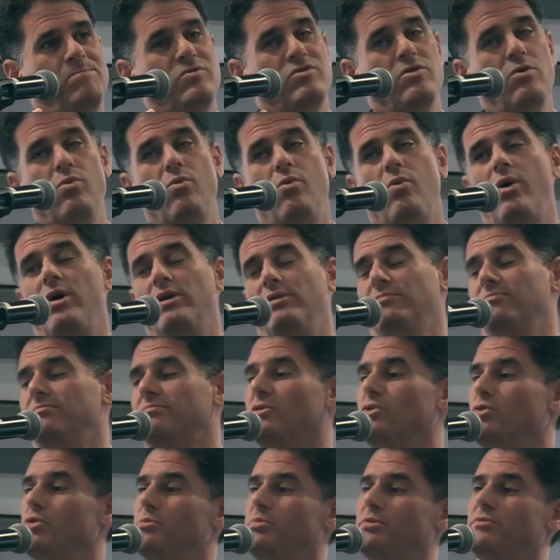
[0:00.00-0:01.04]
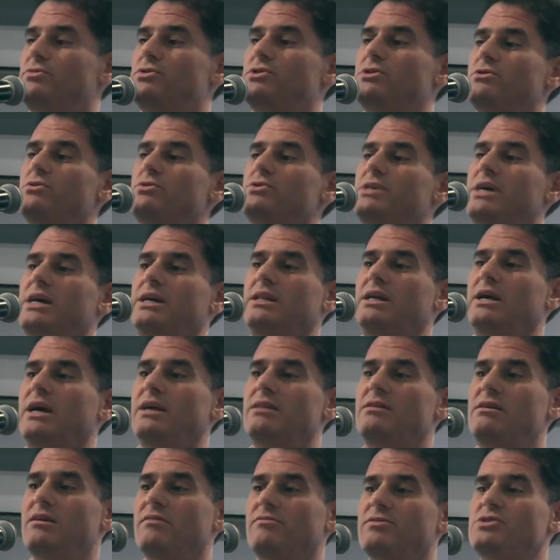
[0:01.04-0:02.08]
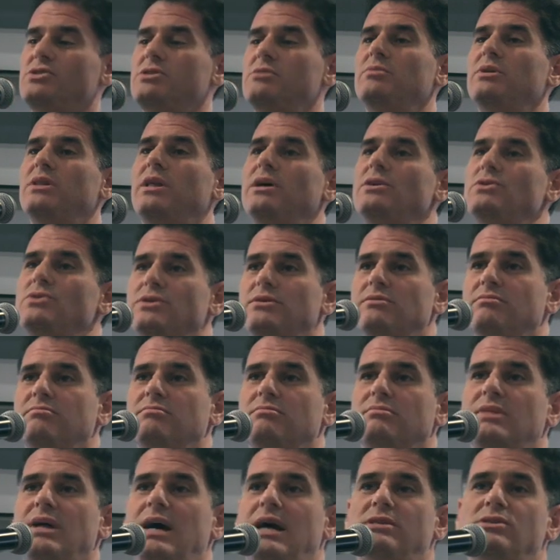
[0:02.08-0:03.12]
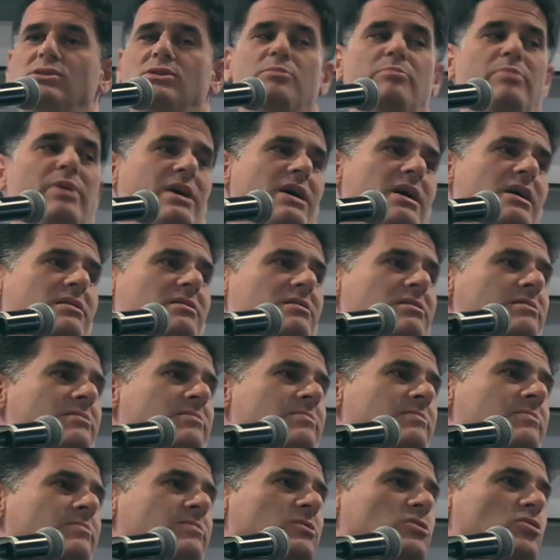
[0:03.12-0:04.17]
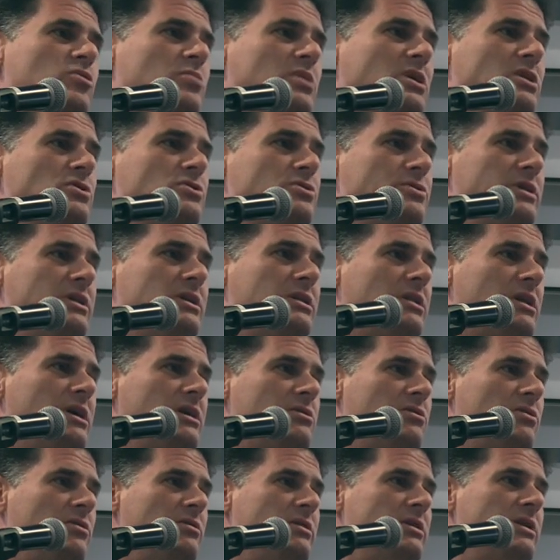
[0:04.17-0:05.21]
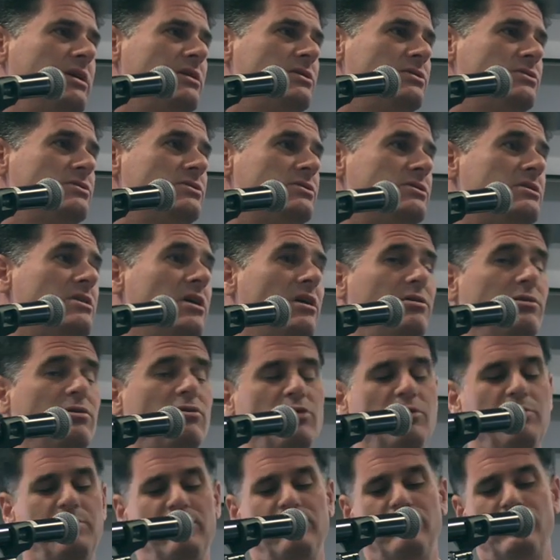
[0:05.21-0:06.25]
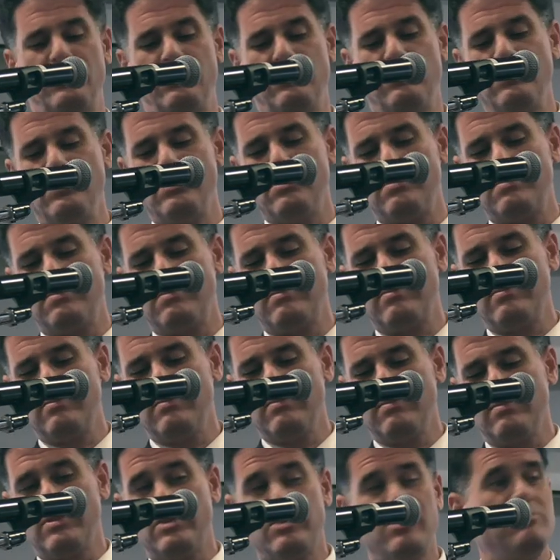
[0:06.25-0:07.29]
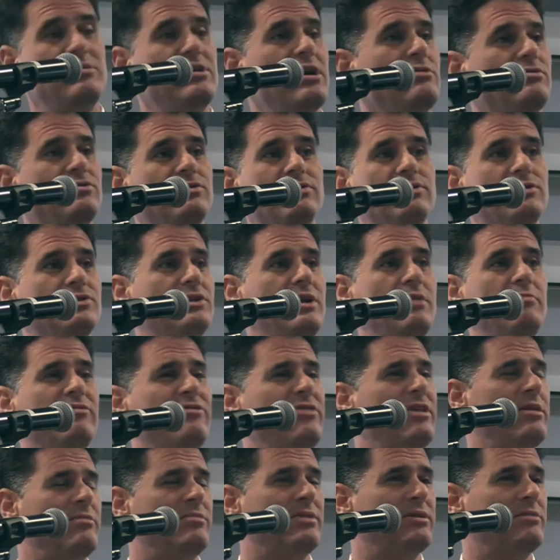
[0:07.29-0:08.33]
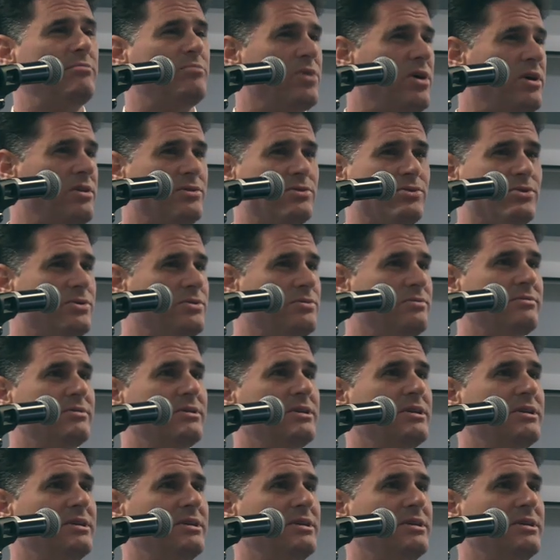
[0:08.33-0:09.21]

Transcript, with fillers: So one group of Jews had the idea of assimilation. That's the path to being treated like all the nations. Another group of Jews, sometimes from the same family, brothers,